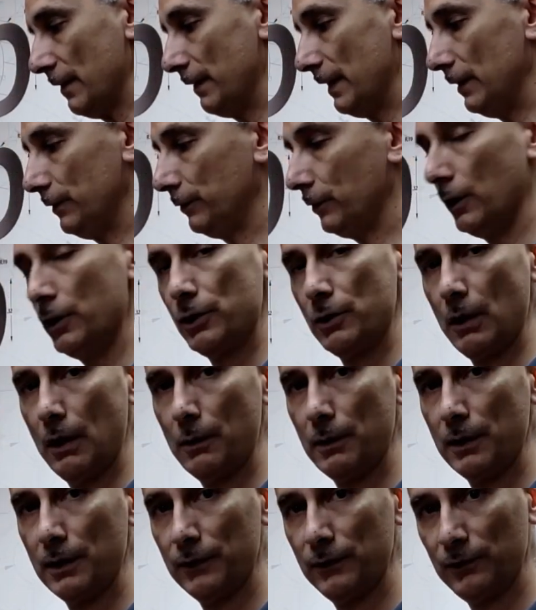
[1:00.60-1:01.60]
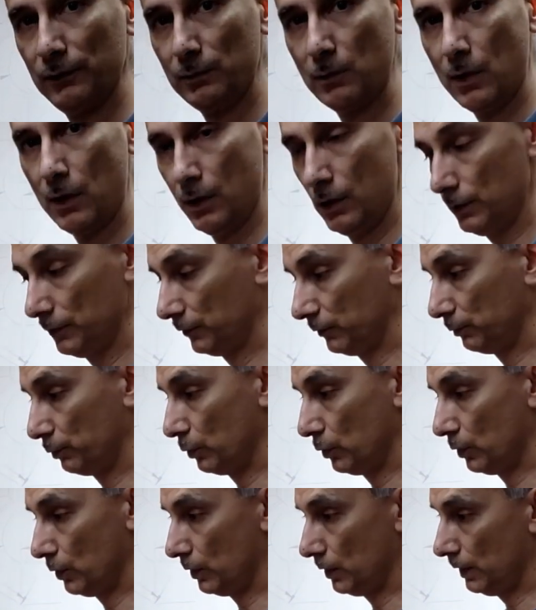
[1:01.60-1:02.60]
They start you out with a small
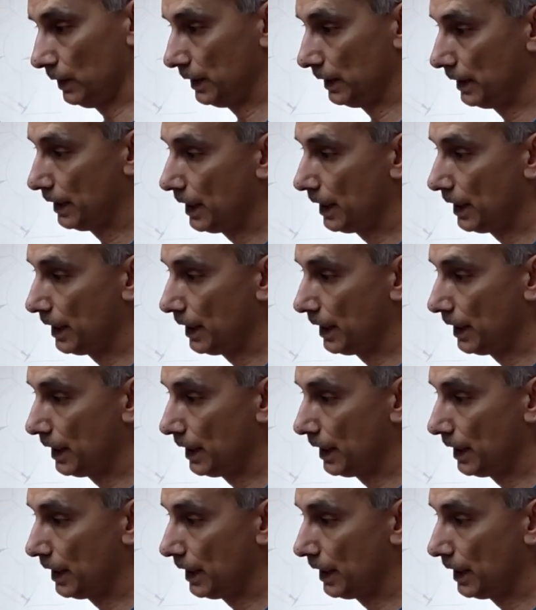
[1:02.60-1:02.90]
spool